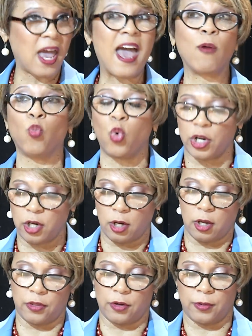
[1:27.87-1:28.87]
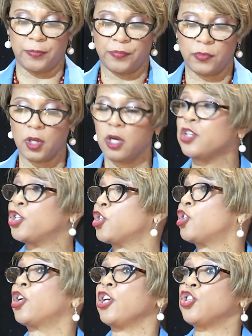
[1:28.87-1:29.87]
at one another.
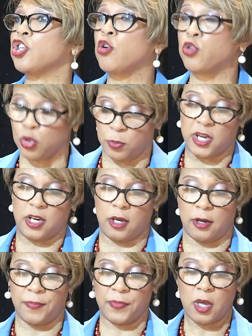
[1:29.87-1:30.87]
Just look at social media.